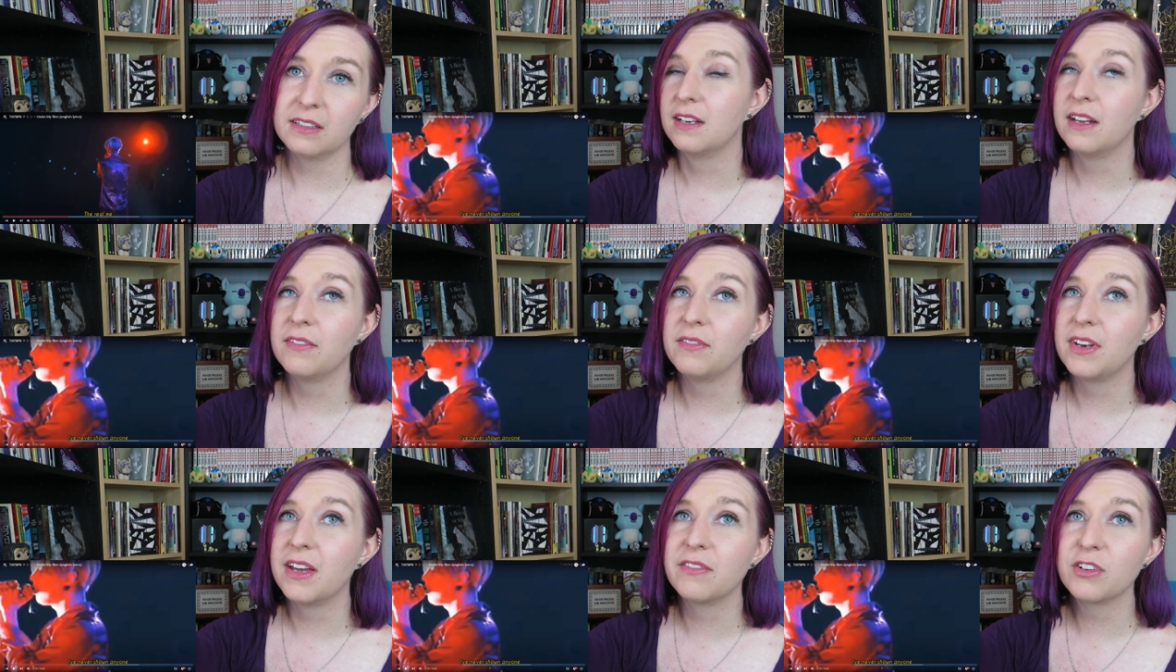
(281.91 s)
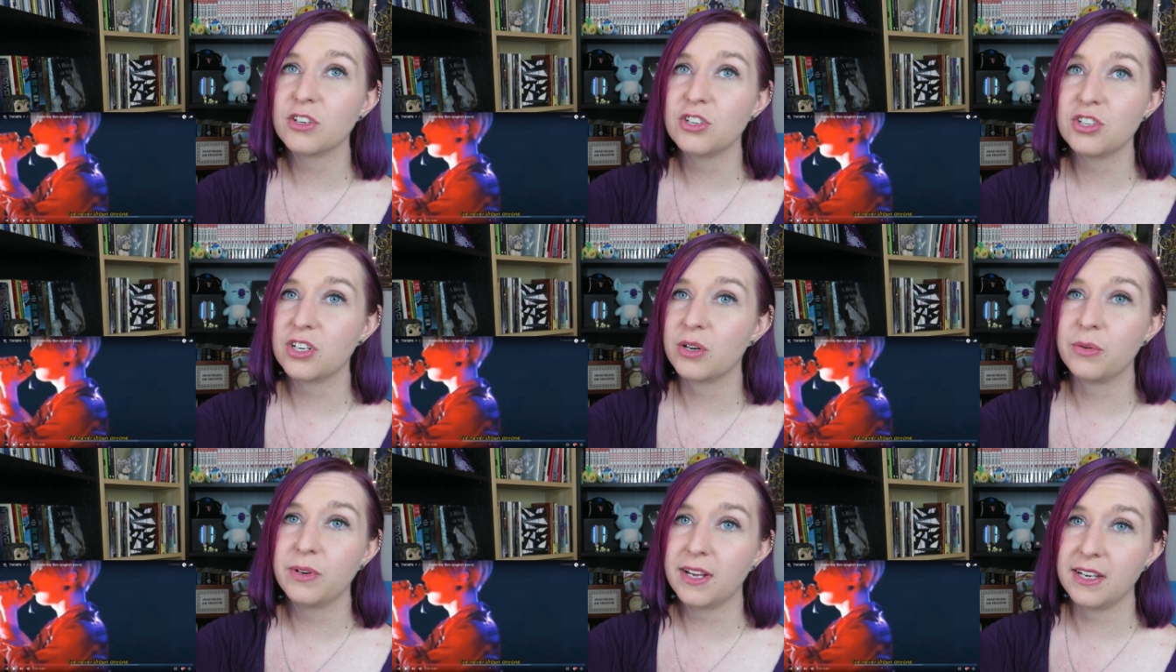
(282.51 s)
That I've never
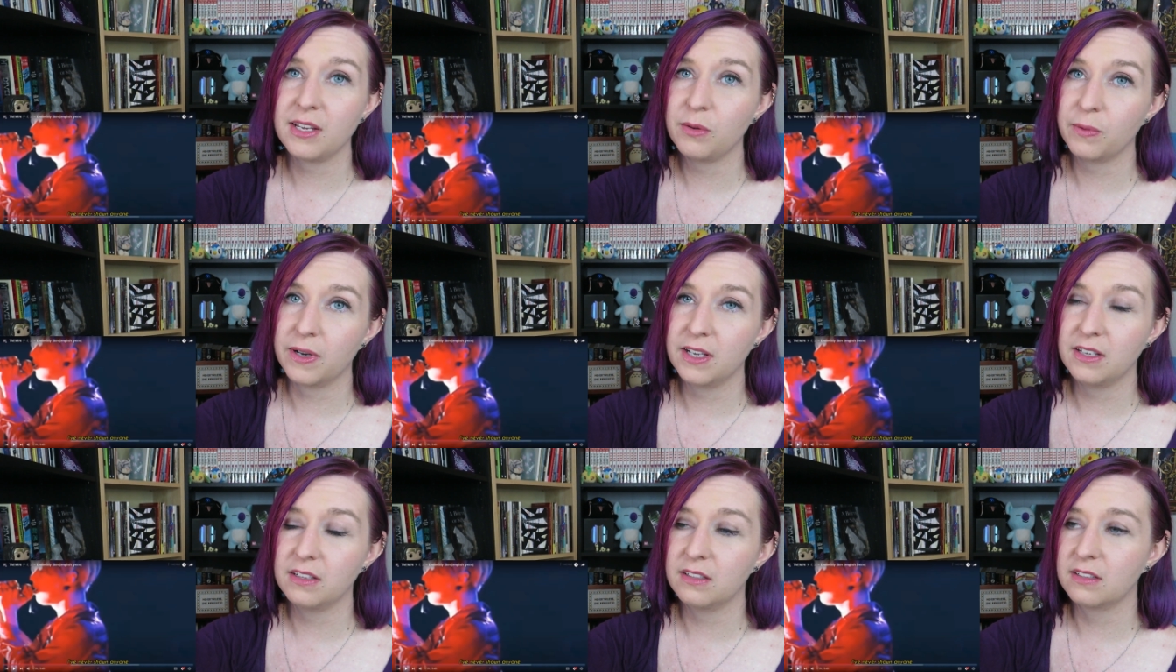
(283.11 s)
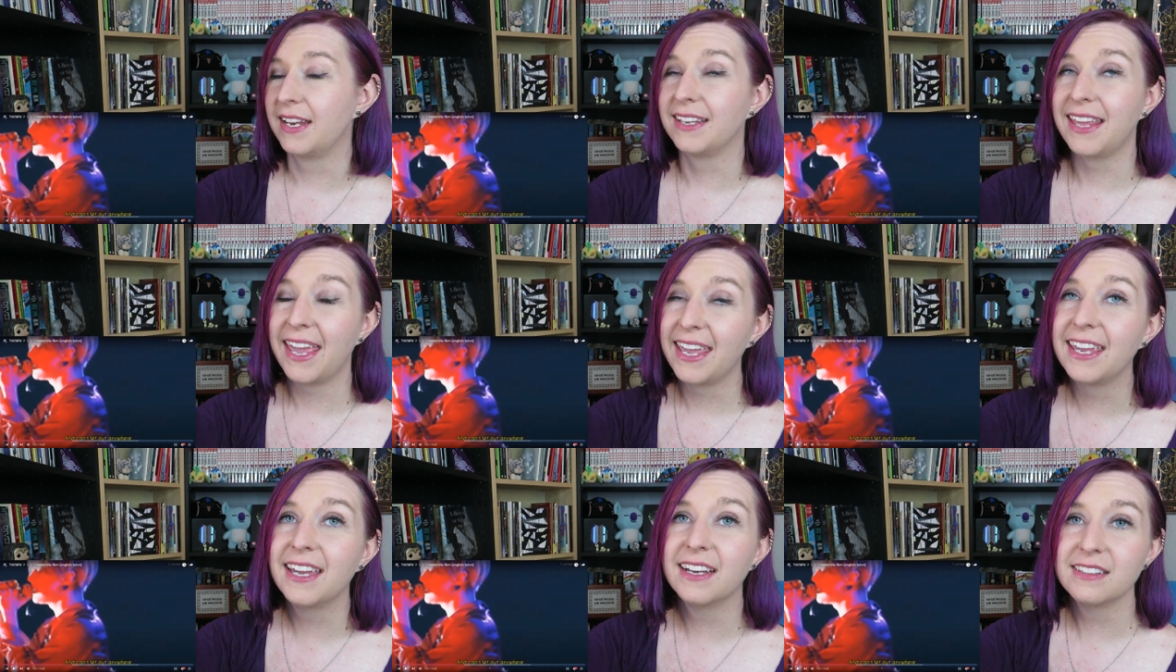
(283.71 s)
shown anyone. And
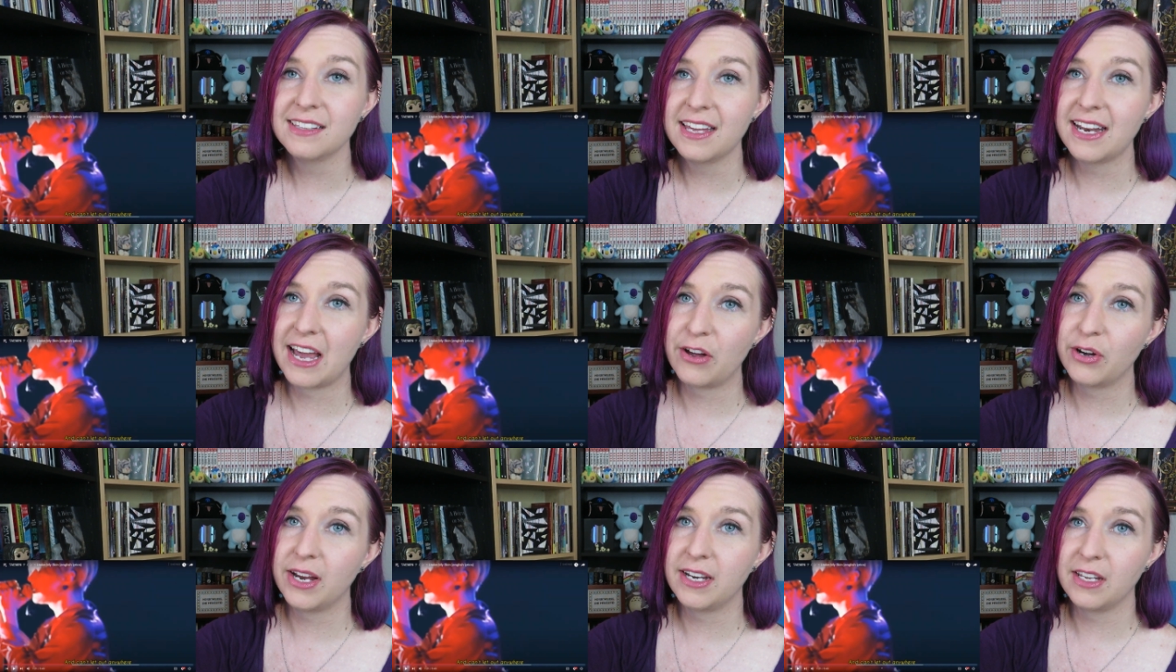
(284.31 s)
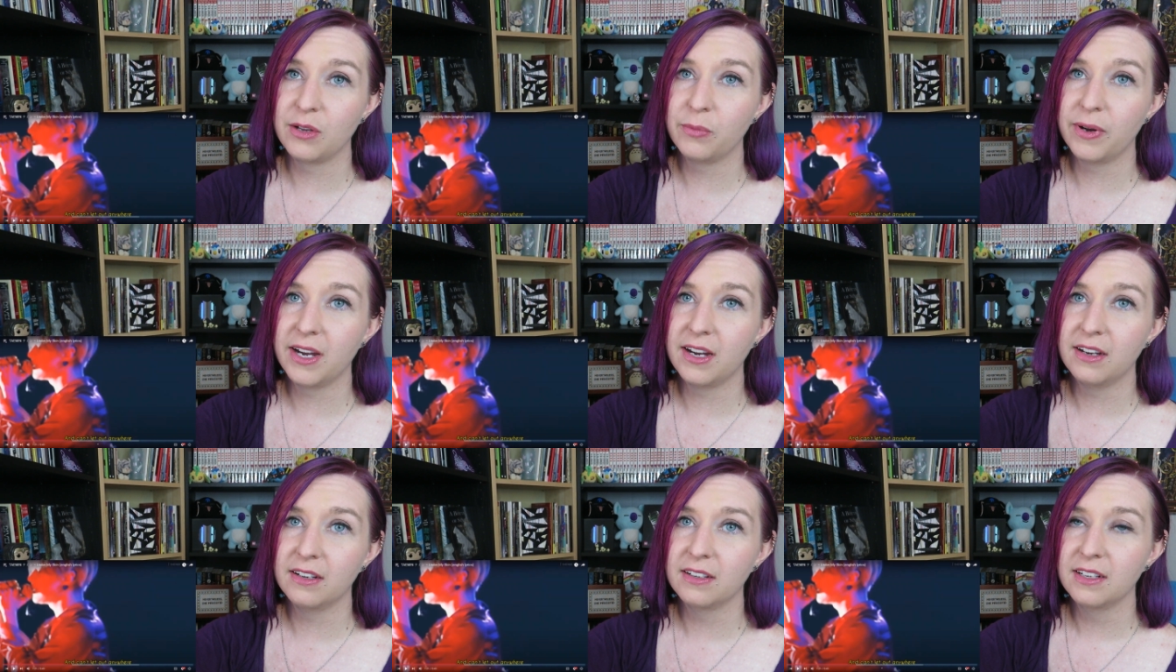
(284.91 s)
can't let out
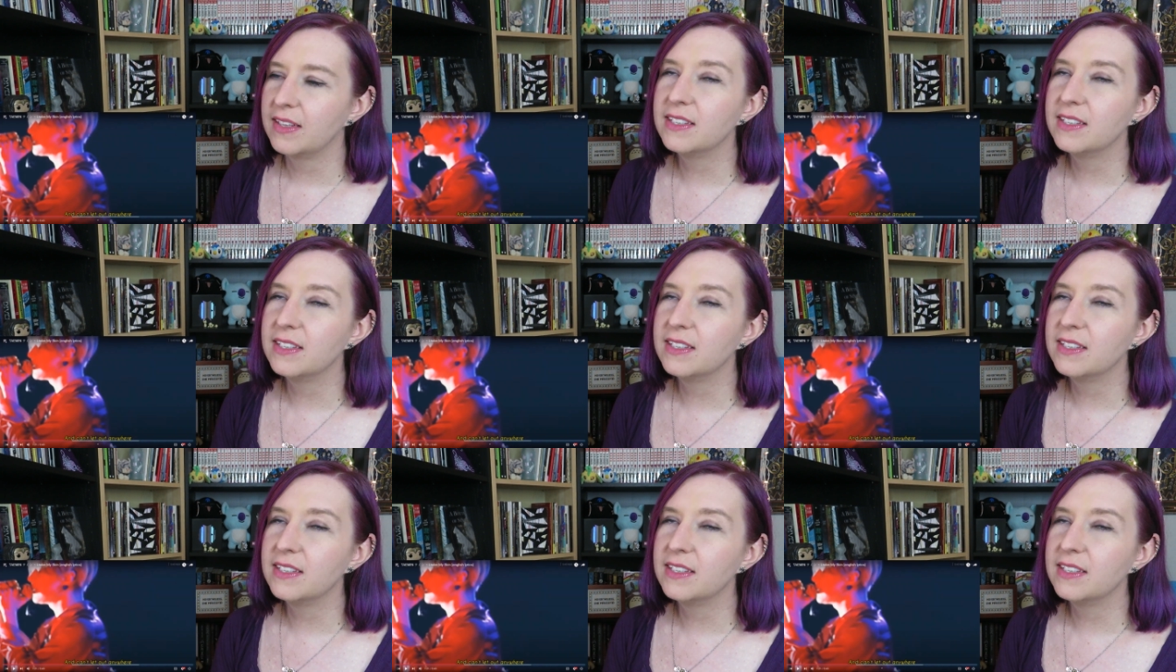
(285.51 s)
anywhere.